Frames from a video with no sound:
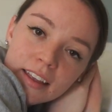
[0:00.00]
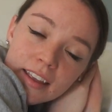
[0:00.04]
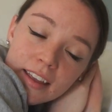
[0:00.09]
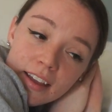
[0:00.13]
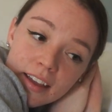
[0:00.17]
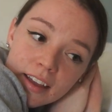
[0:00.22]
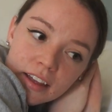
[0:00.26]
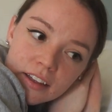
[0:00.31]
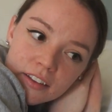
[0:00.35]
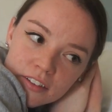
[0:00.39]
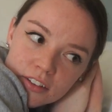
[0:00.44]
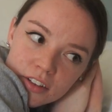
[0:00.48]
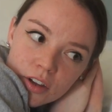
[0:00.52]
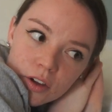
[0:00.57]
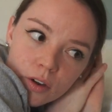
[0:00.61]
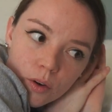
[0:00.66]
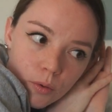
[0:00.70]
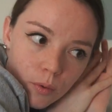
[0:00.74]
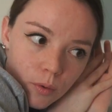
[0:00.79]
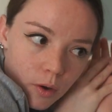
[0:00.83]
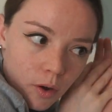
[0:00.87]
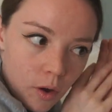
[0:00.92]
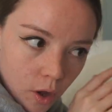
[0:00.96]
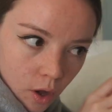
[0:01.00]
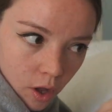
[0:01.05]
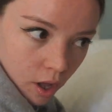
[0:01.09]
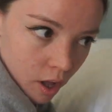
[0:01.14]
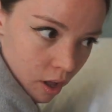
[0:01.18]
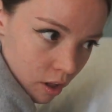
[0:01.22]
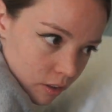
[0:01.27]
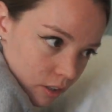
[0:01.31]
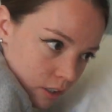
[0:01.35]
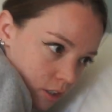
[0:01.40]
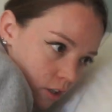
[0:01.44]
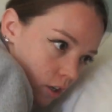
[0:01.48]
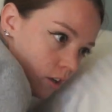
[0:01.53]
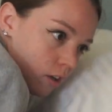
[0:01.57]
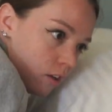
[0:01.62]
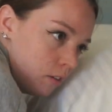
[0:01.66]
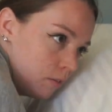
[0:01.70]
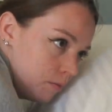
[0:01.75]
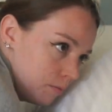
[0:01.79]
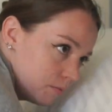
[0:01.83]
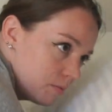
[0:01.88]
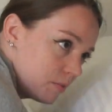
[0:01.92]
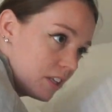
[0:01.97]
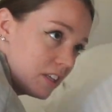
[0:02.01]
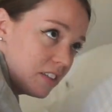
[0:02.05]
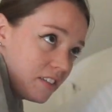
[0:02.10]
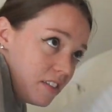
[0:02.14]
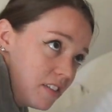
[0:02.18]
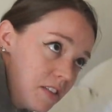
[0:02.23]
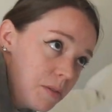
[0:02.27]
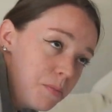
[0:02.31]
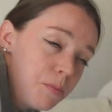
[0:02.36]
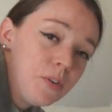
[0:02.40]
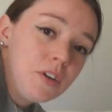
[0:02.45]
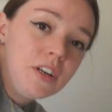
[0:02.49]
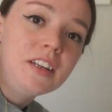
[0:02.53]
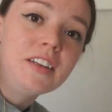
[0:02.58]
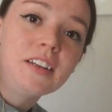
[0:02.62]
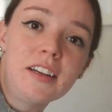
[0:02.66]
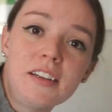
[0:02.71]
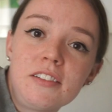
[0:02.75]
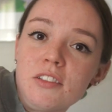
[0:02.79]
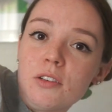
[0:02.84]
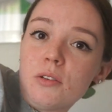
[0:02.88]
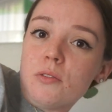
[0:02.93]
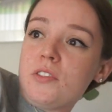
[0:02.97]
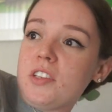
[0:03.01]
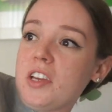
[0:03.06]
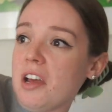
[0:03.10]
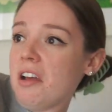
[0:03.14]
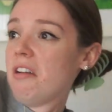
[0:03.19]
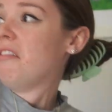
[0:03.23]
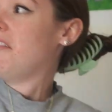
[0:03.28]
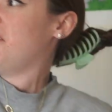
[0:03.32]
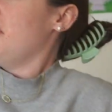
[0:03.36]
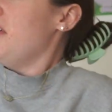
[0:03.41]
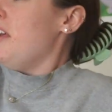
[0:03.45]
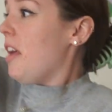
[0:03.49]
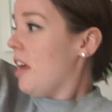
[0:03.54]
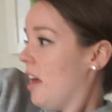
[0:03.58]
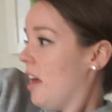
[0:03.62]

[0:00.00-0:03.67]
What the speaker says: Yeah, so all in all, this is a pretty nice hotel.